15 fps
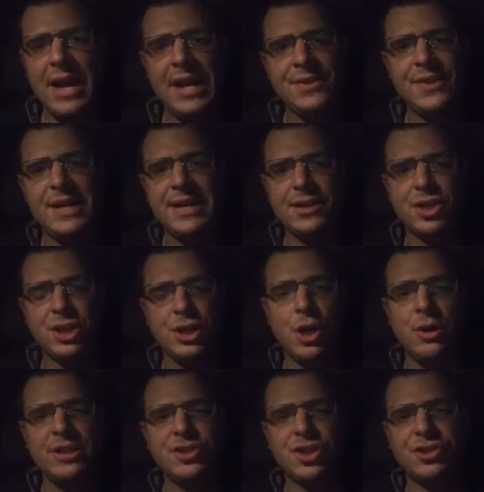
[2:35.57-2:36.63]
I think, you
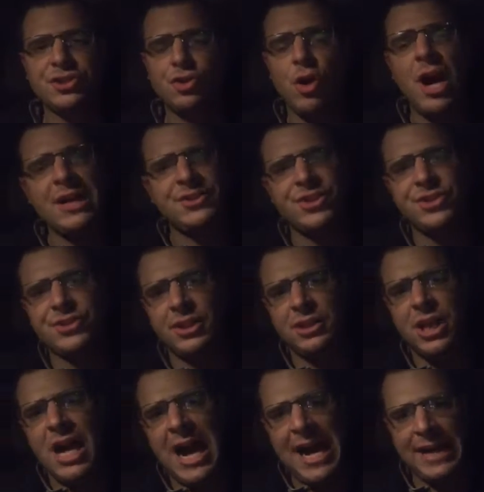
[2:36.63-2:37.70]
know, it just crosses the
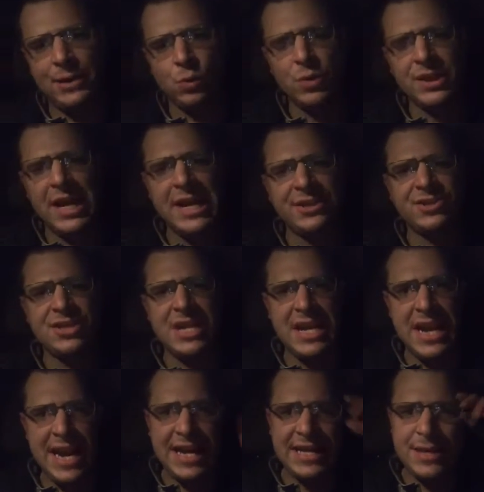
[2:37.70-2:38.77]
line when I
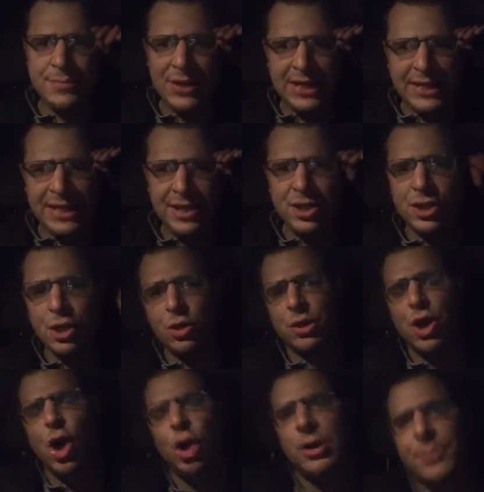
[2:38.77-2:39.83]
see anybody, you know,
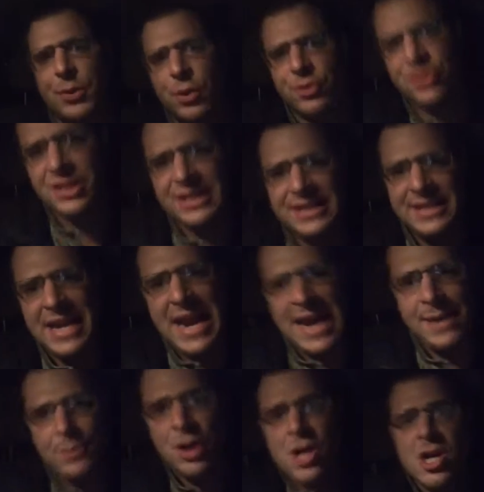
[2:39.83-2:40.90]
call a person a
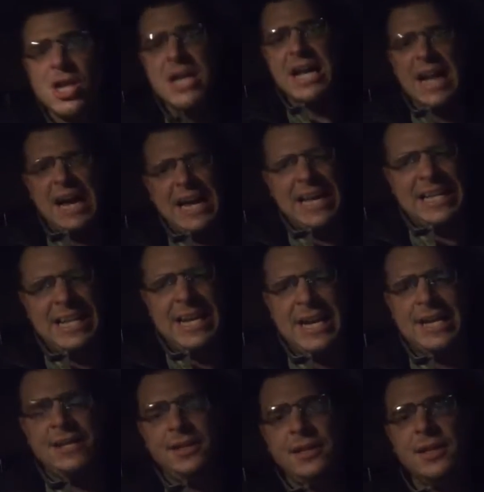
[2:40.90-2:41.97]
name,
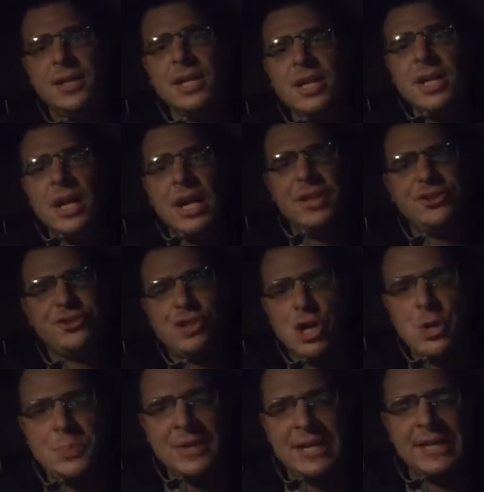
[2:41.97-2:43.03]
idiot,
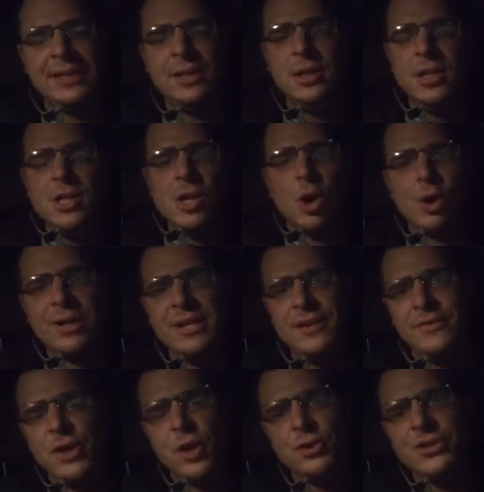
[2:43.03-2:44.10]
stupid, or any
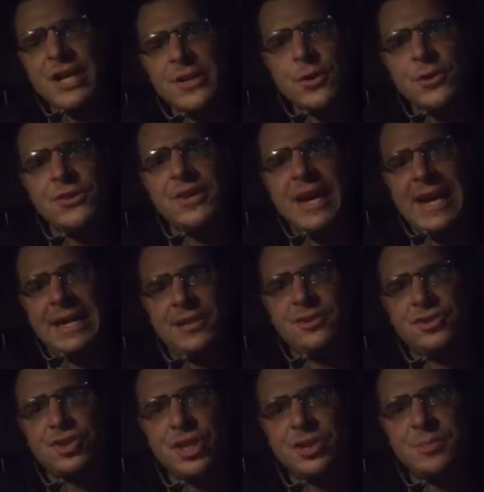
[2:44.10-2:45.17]
of those other
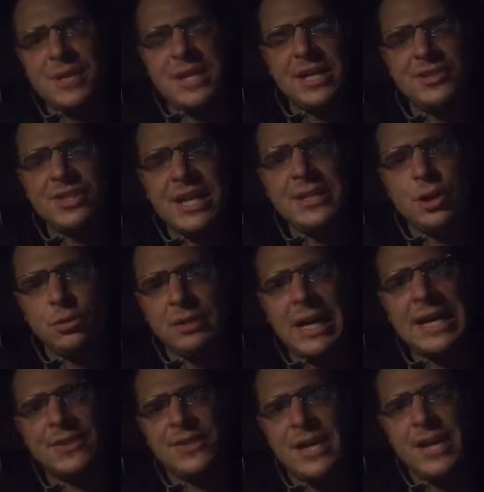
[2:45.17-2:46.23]
things just because they don't
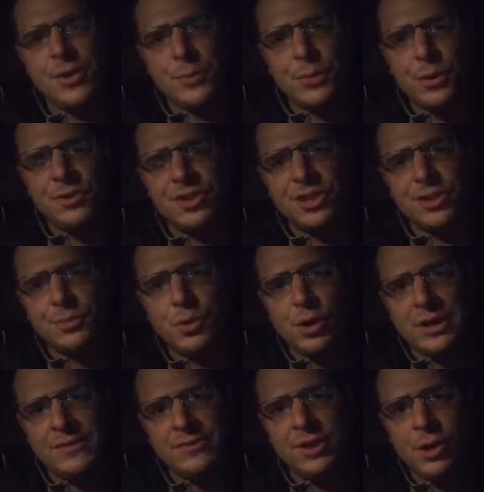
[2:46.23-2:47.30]
like the other person's
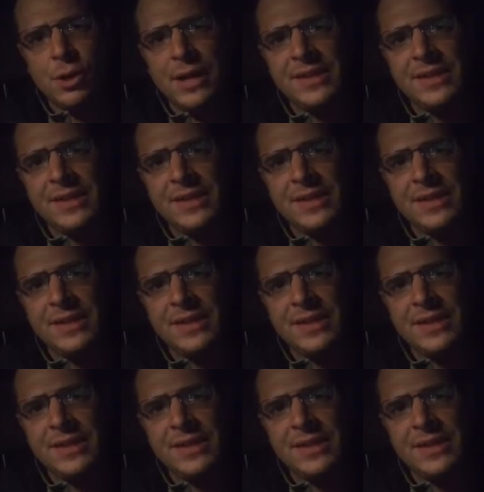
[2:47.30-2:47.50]
point of view.